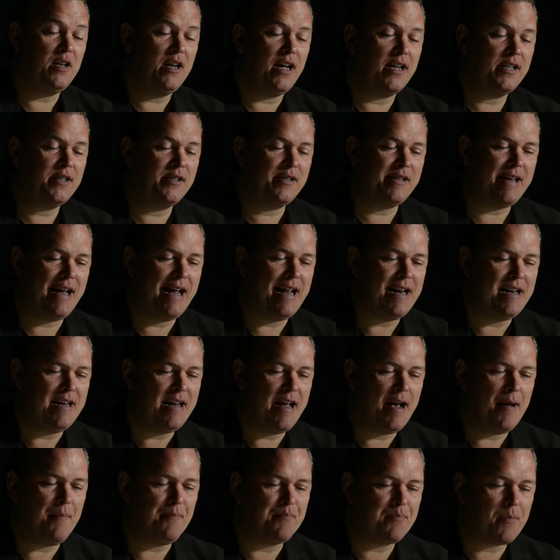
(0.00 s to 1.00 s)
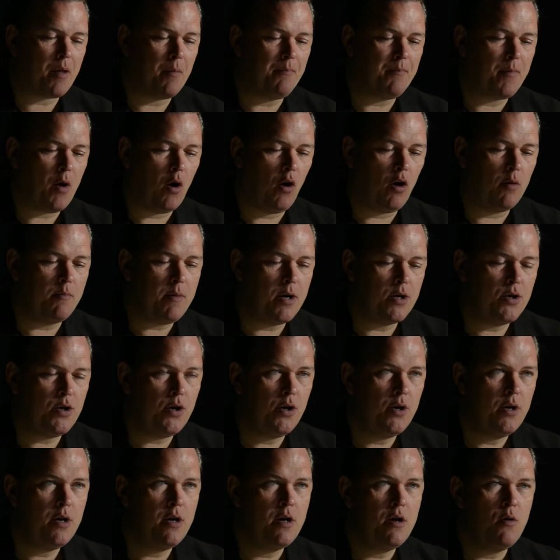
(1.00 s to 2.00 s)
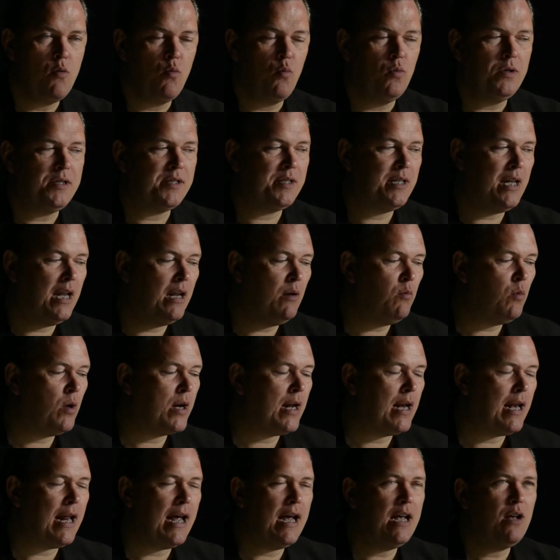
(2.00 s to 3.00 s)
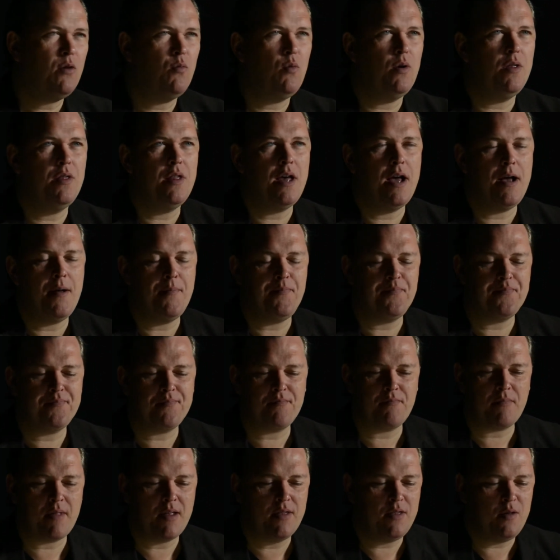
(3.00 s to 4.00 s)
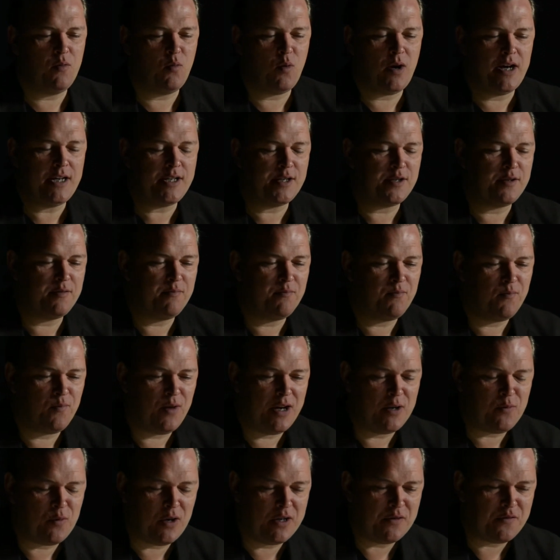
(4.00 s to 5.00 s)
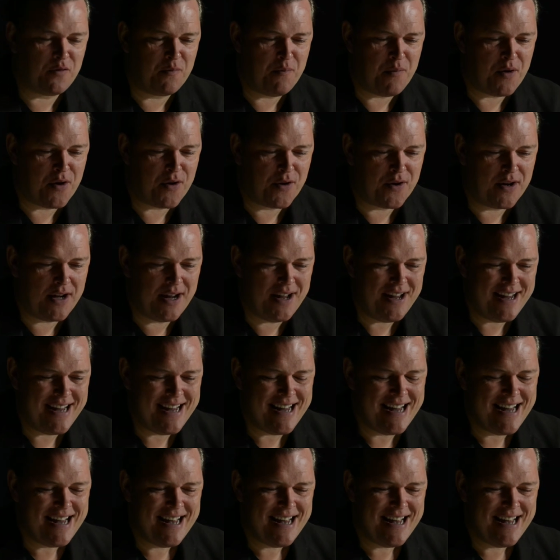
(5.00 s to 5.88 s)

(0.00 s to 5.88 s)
nuts and almond. Still what I like with the white wines from Burgundy,